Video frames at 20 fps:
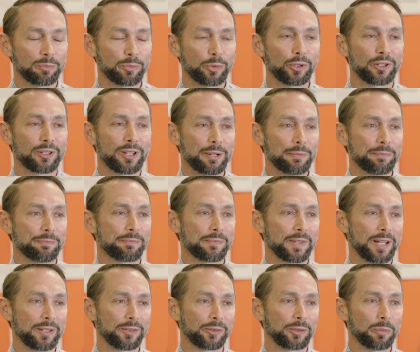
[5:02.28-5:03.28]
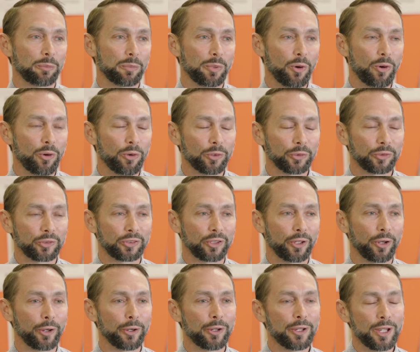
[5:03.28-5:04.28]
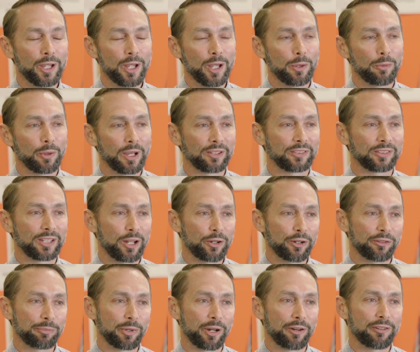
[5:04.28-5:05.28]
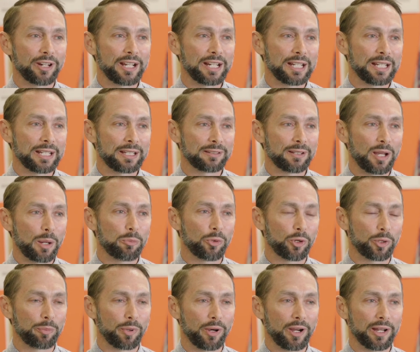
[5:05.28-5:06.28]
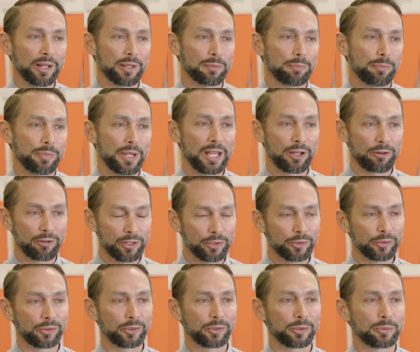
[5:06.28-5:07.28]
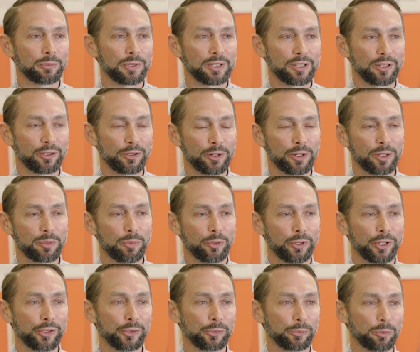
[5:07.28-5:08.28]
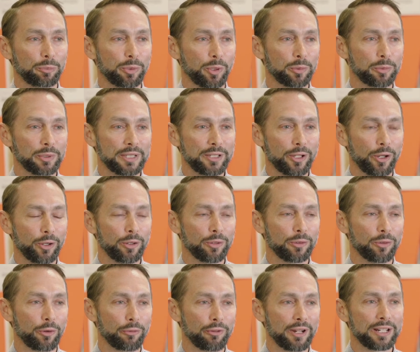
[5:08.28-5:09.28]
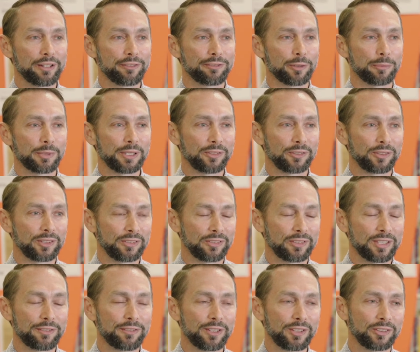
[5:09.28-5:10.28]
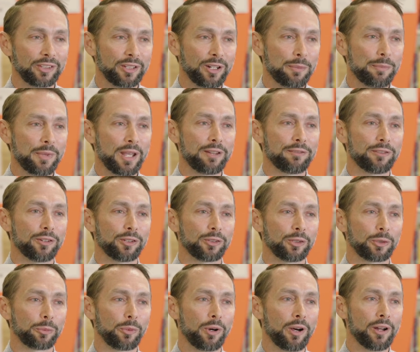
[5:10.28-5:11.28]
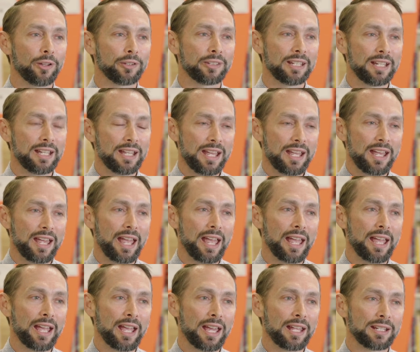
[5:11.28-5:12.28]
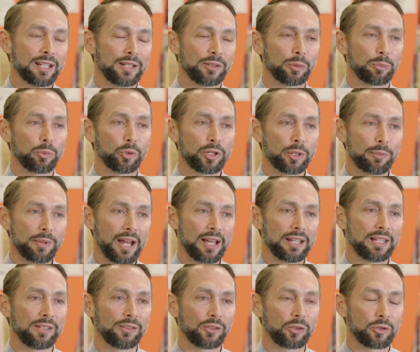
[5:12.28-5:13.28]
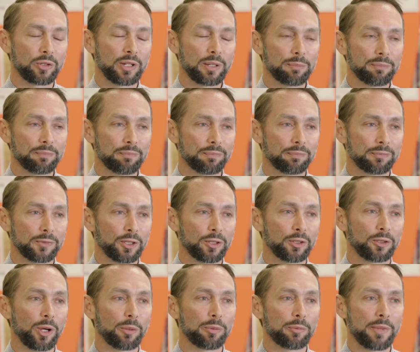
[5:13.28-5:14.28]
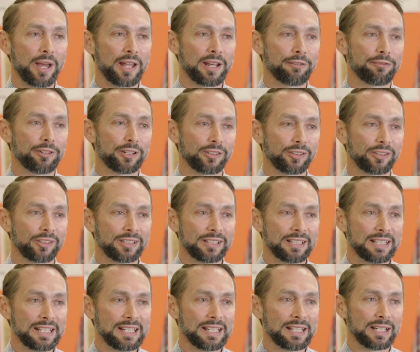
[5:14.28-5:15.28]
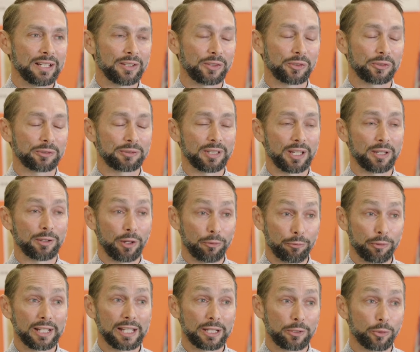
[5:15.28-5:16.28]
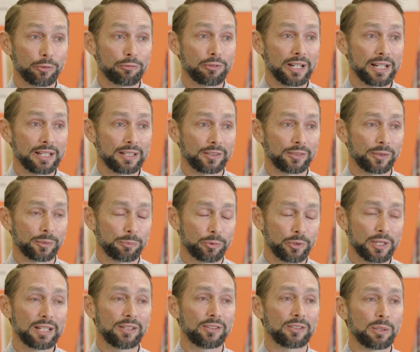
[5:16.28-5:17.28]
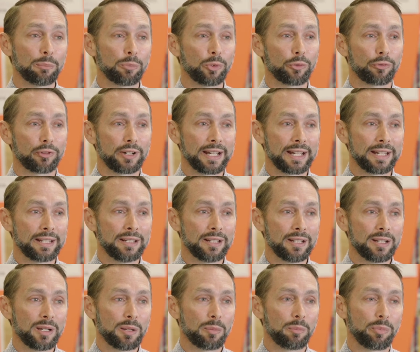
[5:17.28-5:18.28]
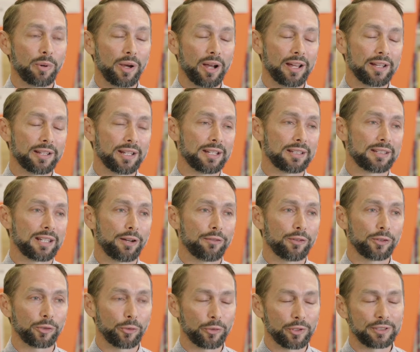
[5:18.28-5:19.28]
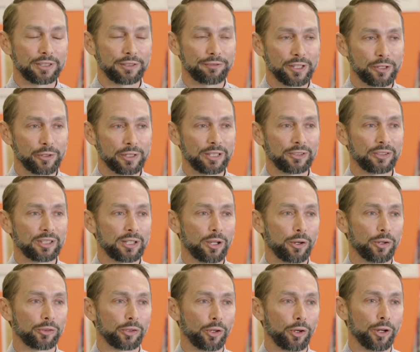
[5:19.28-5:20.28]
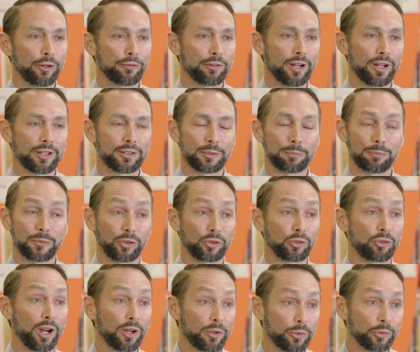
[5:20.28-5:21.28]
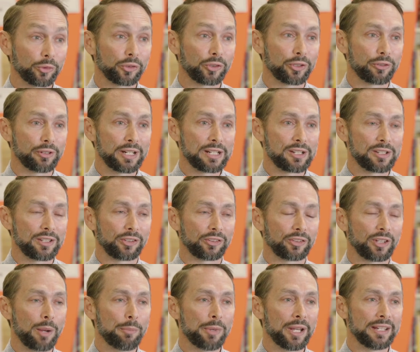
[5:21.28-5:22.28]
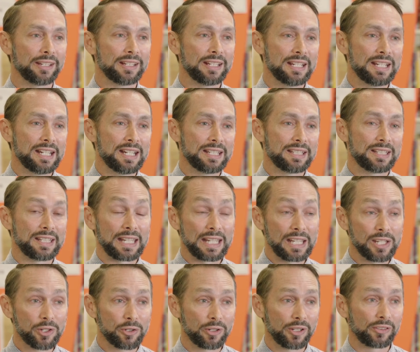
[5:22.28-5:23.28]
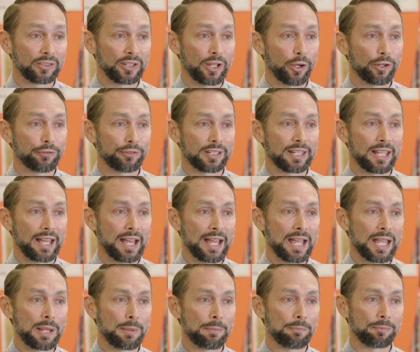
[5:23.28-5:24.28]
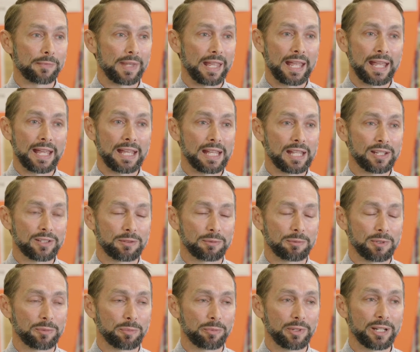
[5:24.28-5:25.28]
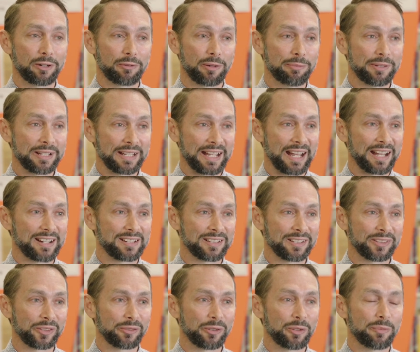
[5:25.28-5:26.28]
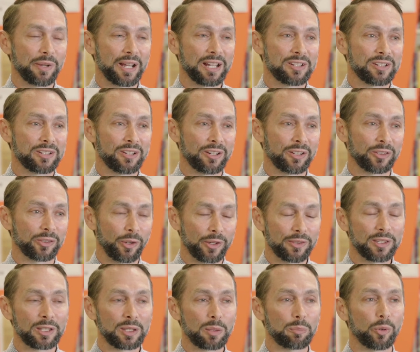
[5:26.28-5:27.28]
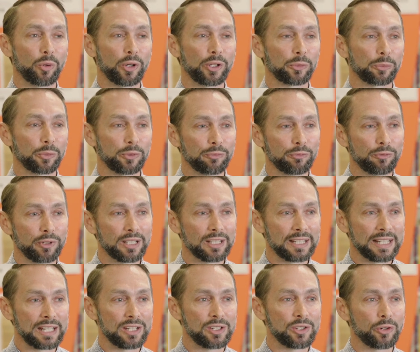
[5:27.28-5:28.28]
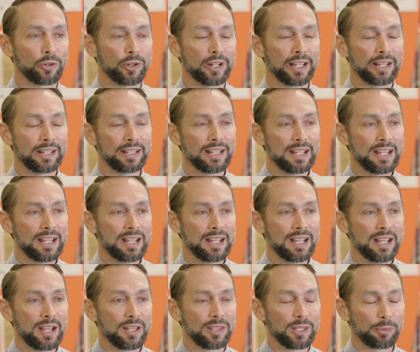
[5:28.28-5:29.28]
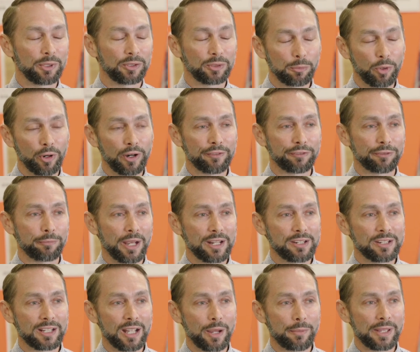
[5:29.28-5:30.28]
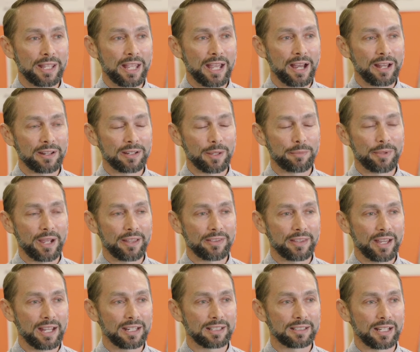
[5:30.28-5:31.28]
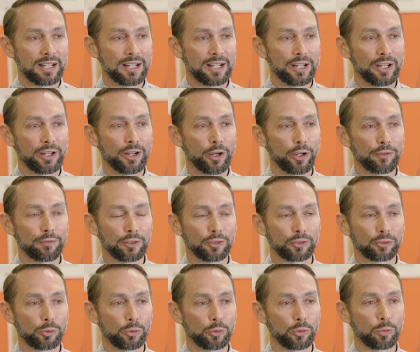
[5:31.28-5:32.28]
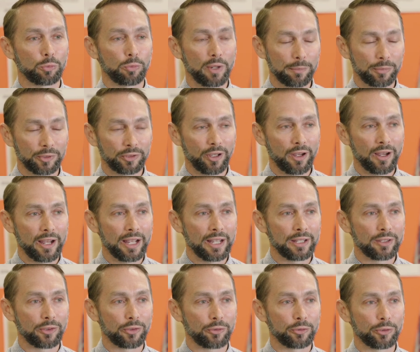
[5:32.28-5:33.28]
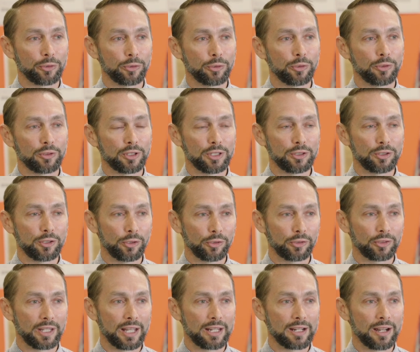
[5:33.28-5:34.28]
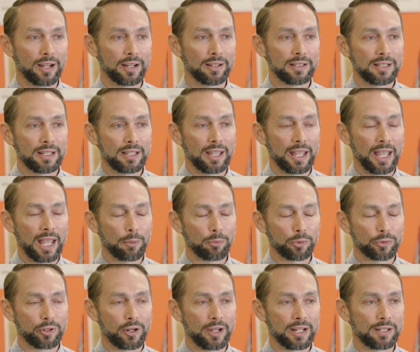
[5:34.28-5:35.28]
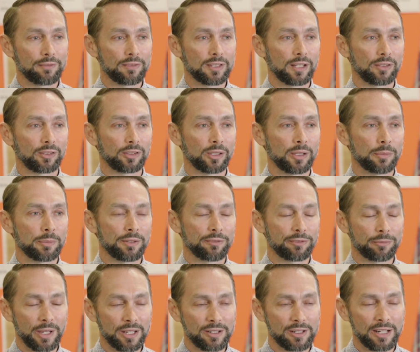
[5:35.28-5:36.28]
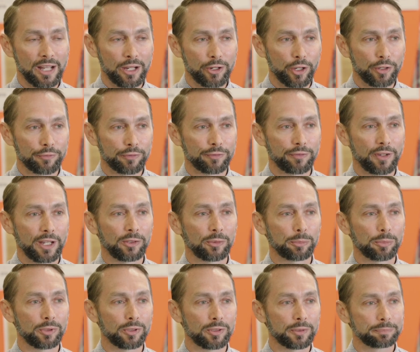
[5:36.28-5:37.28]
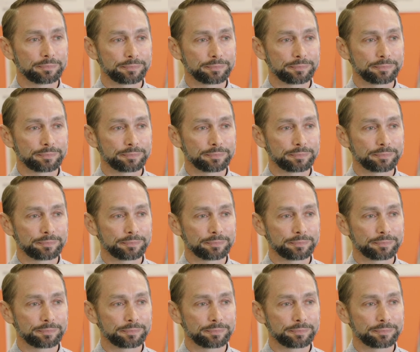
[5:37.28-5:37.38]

book club at St Paul's. So we're going to start off by reading a book by Bear Grylls, which a lot of the boys will probably know already from his TV series, Man vs. Wild. And it's a book about his trip to the top of Mount Everest. It's a really good read. It's a pretty simple read, but it covers all the difficulties he goes over, the struggles to reach the summit, the injuries he overcame, and it's pretty gripping actually. It's a real page turner, so I think the boys would really enjoy it. There'll be some more information coming out about that over the school website, through the newsletter, and we'll try and even get some information out over Facebook.